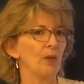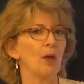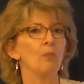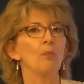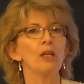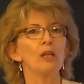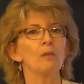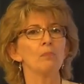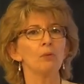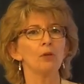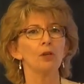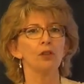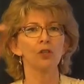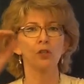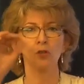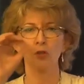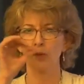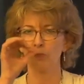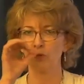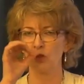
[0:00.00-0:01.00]
and we can put the
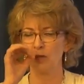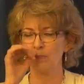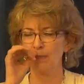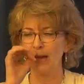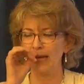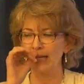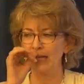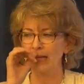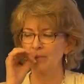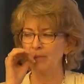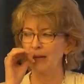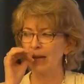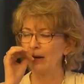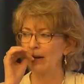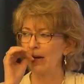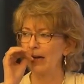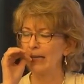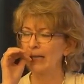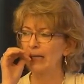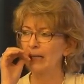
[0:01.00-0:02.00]
scripture back up now,
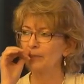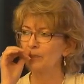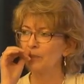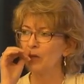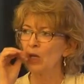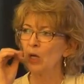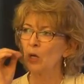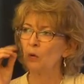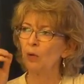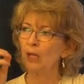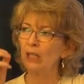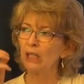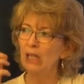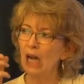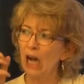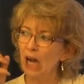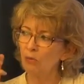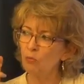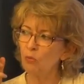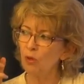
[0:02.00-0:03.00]
Heidi. What
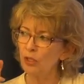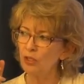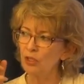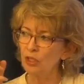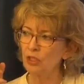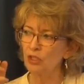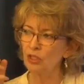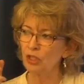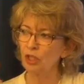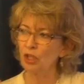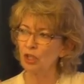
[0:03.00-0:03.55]
God wants us to